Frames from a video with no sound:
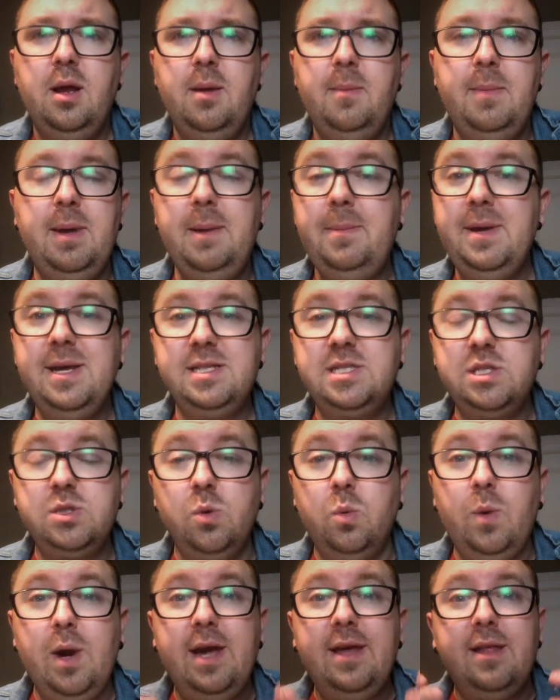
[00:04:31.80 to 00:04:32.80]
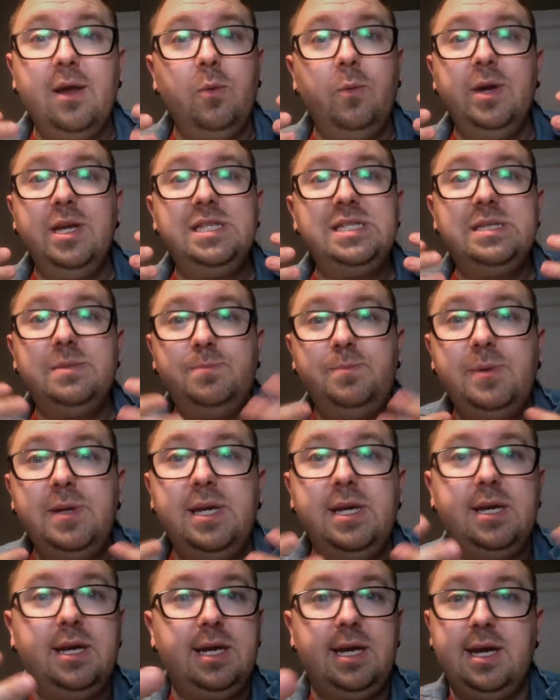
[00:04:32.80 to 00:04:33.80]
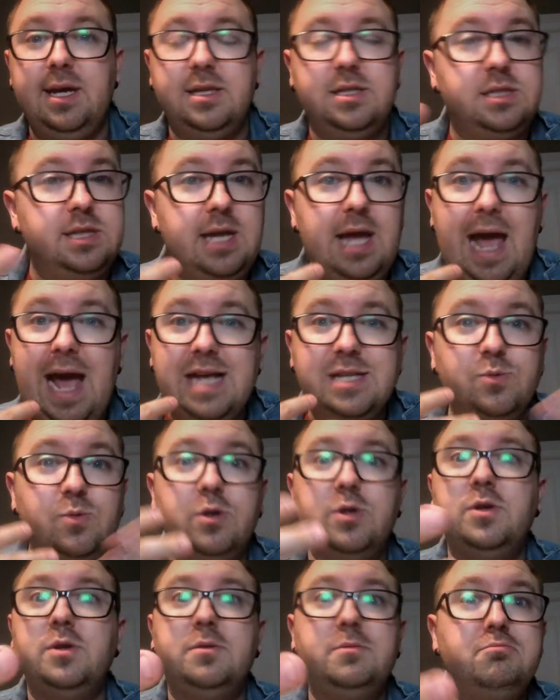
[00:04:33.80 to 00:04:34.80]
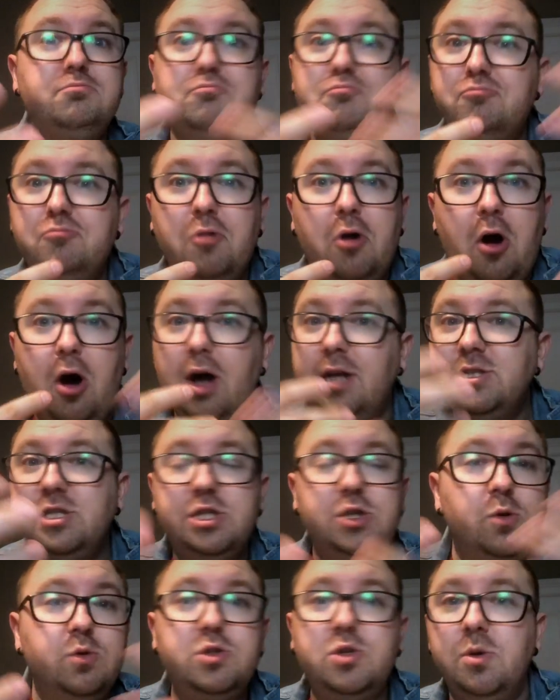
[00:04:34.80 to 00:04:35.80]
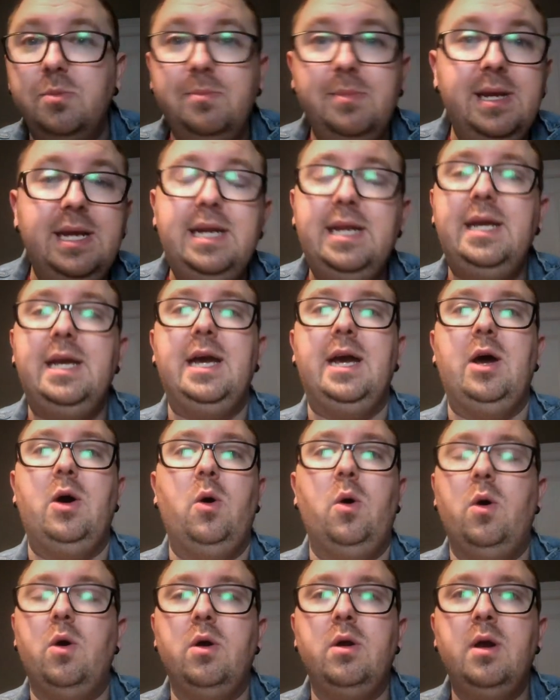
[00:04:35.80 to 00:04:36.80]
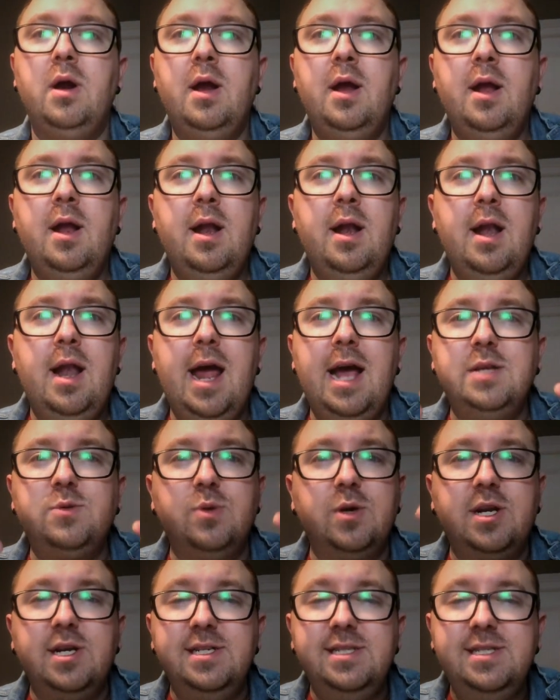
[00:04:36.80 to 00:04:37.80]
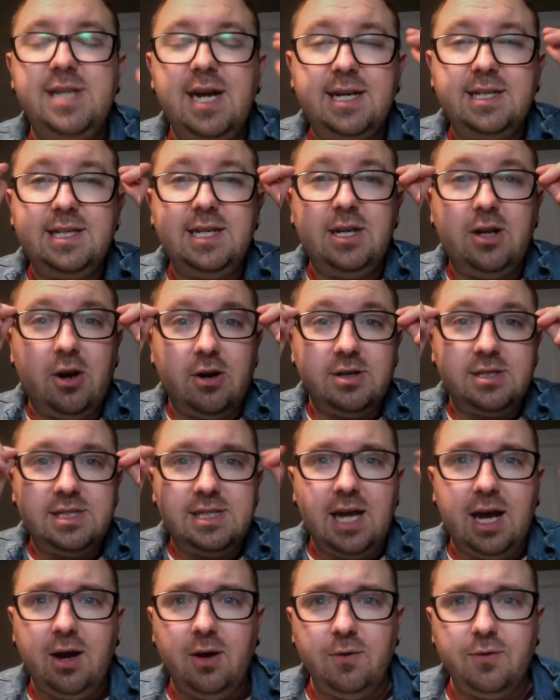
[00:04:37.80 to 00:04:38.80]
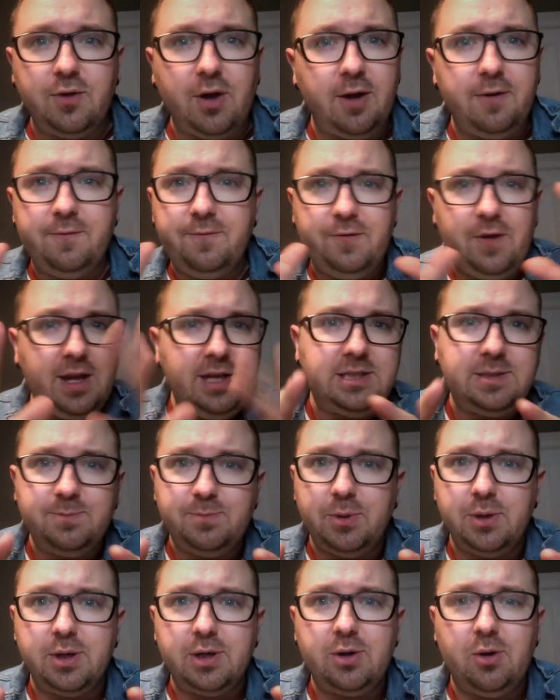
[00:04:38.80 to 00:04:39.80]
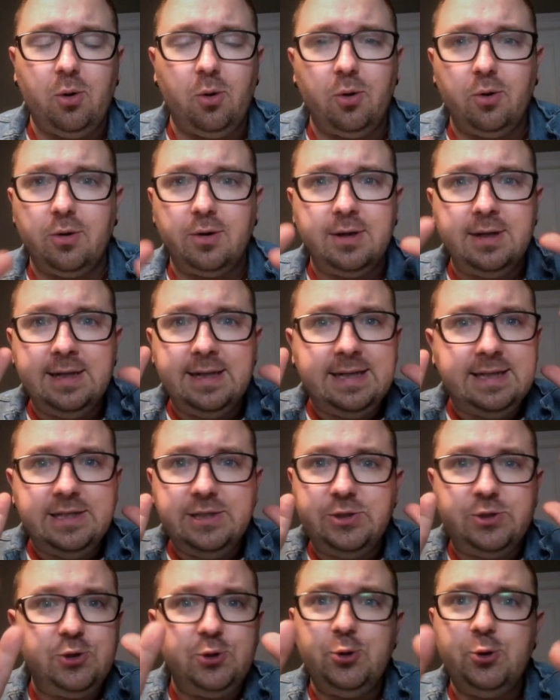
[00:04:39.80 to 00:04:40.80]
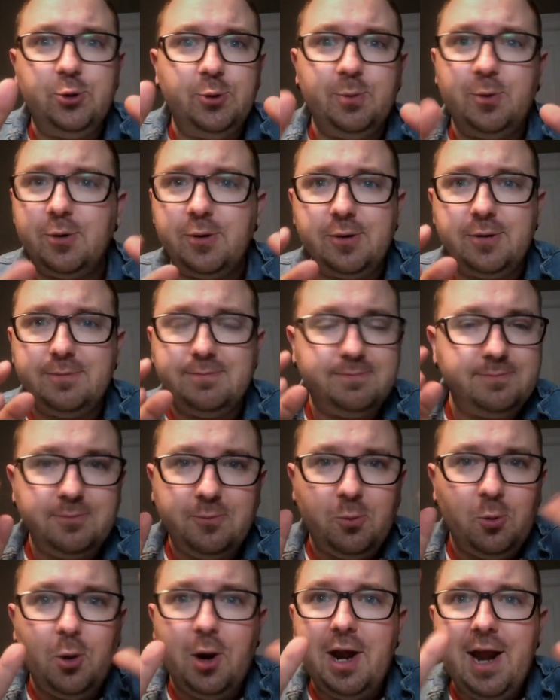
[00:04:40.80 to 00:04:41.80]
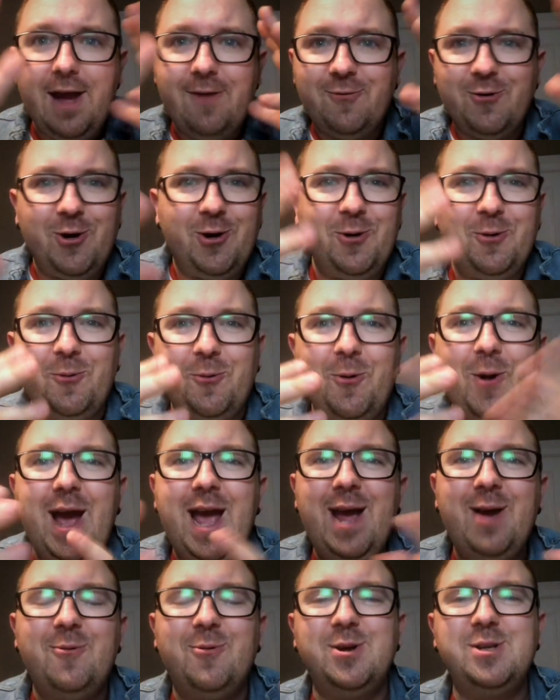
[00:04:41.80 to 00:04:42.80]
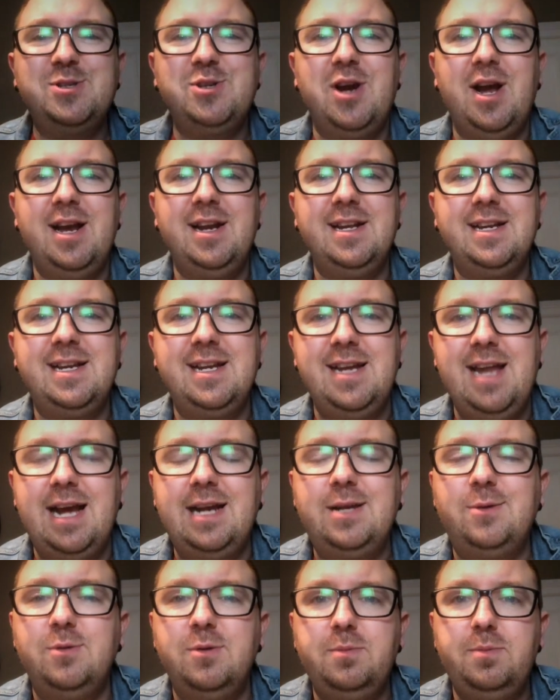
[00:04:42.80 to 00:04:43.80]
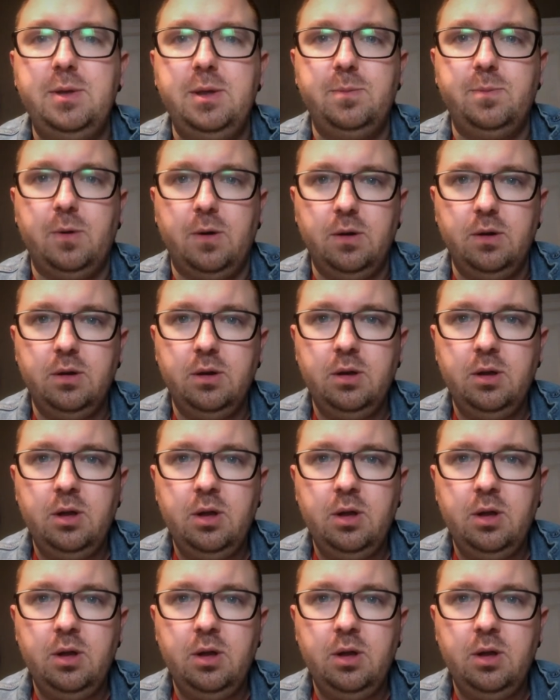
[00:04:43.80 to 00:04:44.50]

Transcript: Maybe it's the way that we speak as as we're on social media or as we're conducting ourselves on Facebook or Zoom or whatever way we're trying to connect with people.